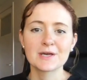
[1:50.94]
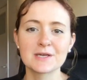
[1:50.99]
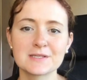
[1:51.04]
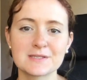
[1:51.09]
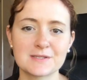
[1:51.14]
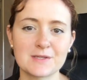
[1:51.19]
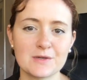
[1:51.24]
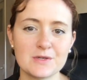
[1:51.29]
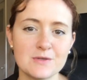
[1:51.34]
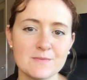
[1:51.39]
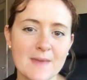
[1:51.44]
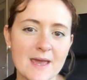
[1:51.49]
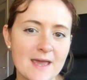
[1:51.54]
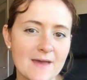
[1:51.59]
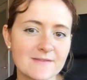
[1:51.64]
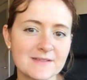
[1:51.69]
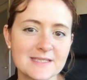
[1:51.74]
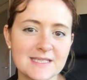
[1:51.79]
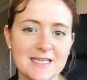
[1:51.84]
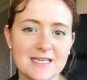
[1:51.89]
So you may
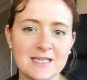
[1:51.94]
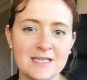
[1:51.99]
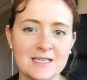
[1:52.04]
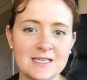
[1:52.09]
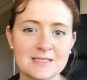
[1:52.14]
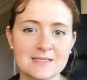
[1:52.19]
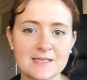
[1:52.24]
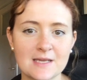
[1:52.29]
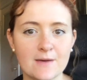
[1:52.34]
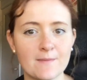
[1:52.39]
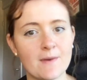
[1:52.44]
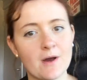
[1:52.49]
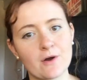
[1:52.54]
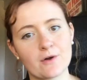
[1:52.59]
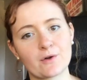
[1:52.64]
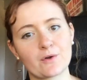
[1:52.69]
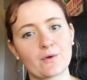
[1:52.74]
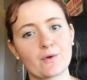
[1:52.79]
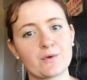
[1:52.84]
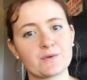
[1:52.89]
have seen some
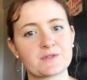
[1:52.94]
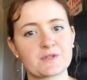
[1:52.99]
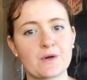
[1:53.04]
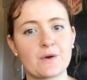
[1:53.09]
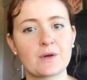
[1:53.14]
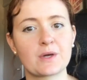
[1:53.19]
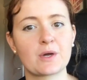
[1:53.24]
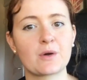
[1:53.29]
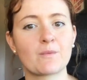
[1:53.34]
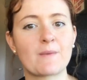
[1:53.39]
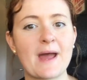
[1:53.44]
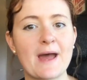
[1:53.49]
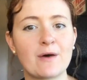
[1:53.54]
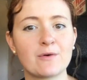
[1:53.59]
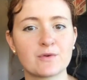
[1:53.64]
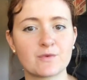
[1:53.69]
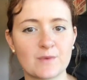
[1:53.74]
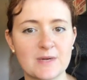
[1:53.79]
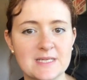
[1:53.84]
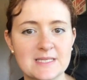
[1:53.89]
articles going
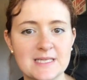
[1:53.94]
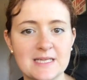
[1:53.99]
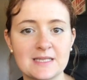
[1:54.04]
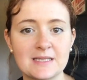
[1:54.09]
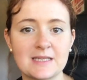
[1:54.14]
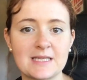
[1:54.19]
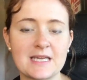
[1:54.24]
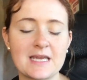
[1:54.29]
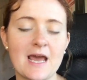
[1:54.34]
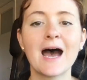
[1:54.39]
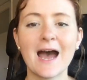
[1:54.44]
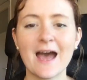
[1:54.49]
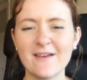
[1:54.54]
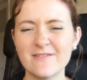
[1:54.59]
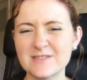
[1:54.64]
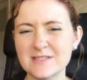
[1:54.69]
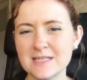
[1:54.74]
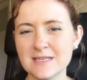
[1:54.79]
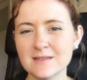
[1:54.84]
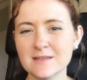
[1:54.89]
around recently. I've
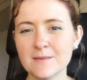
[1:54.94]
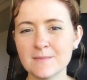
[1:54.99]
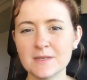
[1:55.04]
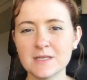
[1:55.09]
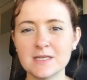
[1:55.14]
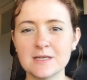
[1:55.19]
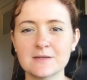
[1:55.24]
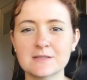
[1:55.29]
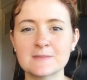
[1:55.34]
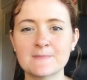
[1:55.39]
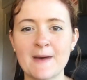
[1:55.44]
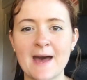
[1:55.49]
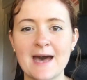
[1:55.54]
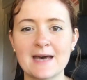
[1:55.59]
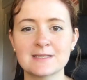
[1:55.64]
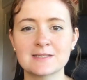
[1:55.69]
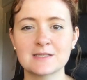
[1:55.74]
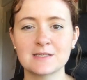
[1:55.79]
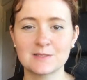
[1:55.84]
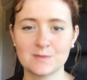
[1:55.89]
seen them in years
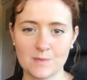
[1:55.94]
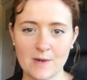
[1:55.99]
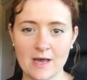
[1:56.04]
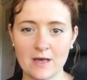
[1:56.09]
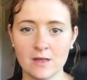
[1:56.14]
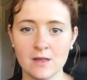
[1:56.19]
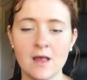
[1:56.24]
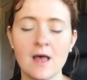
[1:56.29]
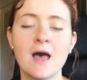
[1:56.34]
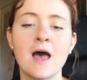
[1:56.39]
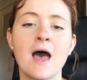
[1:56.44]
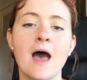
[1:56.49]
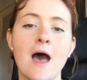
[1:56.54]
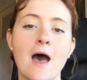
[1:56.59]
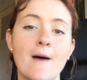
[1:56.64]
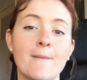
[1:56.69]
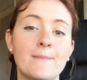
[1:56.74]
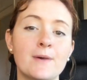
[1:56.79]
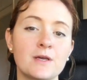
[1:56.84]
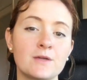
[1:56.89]
past as well,
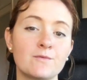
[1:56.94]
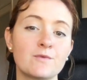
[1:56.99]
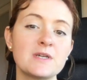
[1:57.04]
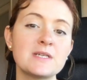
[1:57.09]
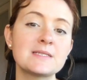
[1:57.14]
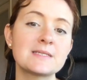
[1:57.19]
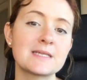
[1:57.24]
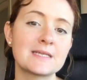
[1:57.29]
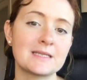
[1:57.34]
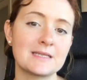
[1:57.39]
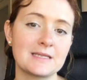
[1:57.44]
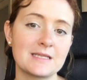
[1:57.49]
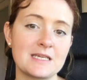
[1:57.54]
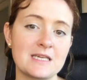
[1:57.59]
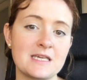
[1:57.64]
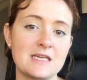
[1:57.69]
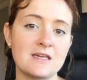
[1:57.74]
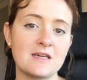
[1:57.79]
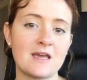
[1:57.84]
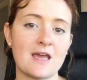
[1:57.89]
but
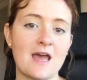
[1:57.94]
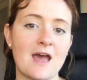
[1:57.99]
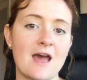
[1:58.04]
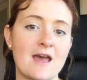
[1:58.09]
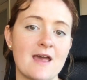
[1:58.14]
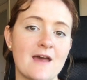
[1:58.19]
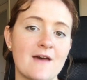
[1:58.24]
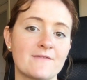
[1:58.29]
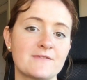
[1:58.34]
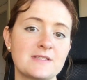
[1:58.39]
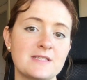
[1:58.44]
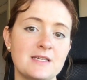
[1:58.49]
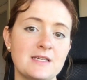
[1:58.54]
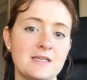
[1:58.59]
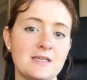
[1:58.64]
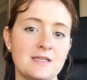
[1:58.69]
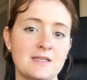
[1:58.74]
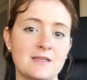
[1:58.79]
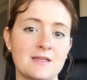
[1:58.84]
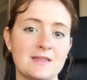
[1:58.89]
recently I have
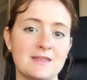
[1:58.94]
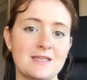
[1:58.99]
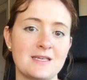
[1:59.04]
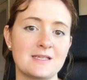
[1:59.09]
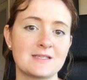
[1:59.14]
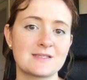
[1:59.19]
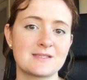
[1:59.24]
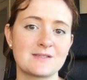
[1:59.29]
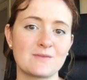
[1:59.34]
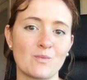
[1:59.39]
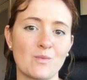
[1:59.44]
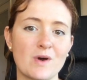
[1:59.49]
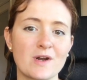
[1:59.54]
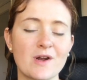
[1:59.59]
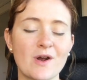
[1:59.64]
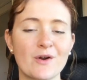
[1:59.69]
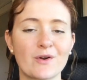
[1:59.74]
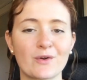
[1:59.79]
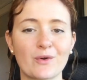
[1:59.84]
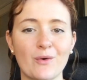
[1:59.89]
seen this one
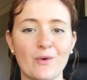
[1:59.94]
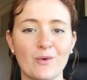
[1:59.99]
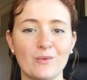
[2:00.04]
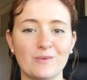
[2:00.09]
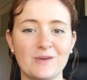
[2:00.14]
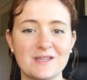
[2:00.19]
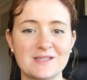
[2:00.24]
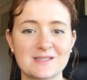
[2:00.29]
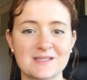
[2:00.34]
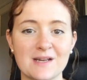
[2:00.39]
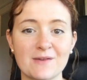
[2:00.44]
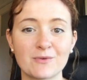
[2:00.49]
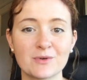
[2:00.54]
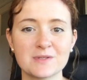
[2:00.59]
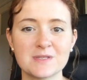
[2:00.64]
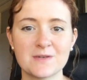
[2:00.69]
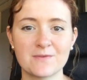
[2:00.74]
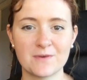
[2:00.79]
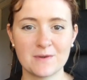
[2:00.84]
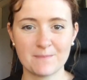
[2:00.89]
article with several
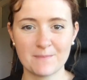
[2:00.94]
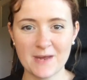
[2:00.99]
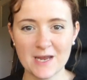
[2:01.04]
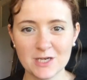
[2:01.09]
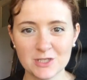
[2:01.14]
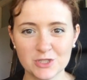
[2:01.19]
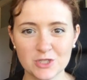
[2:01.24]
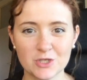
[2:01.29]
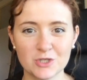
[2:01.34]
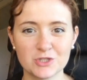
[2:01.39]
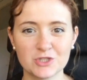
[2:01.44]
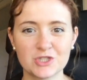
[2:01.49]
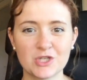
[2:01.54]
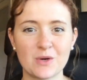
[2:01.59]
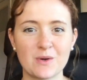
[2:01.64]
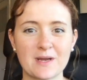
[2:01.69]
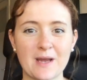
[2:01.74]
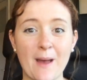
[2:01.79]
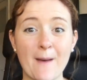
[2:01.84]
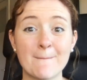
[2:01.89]
different pictures
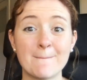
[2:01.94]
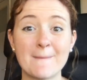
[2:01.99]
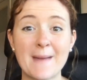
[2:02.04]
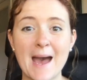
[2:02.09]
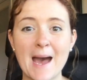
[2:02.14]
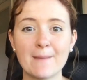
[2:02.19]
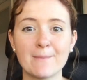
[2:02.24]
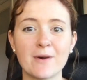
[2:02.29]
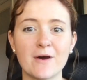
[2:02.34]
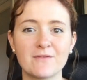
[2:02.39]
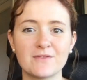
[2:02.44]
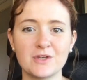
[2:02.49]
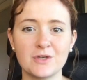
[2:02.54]
showing a map of the